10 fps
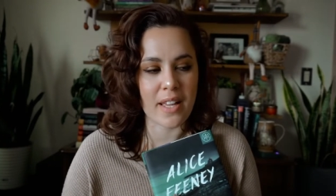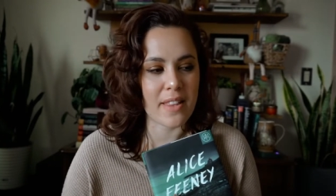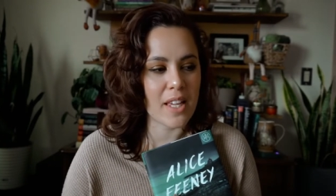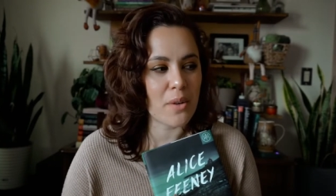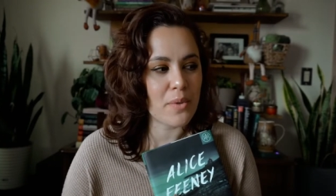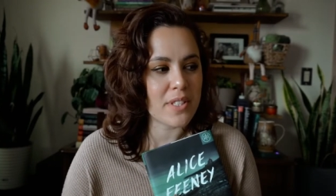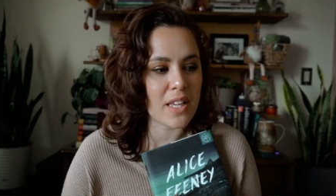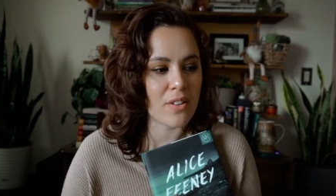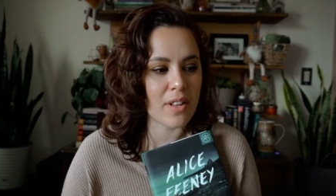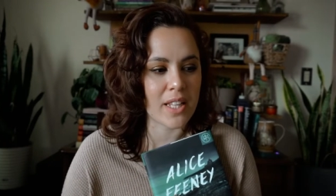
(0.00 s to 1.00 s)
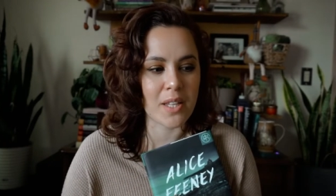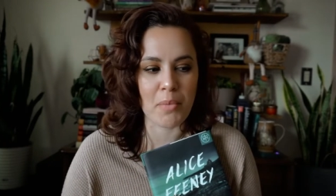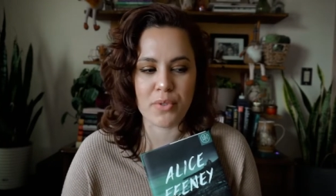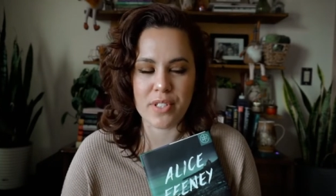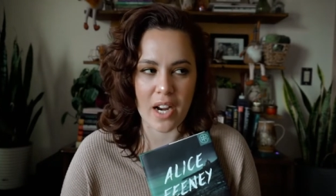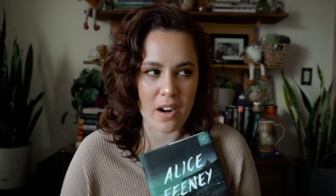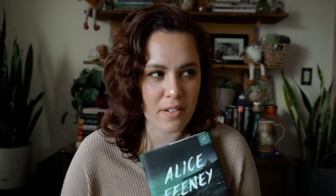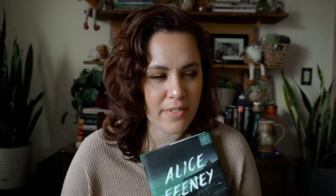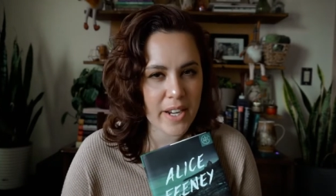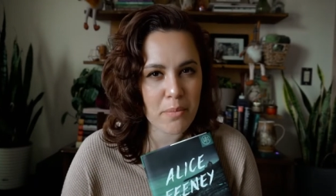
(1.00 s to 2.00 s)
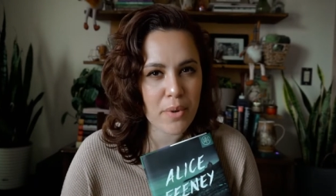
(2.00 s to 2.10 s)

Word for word: I think it was either like the most terrifying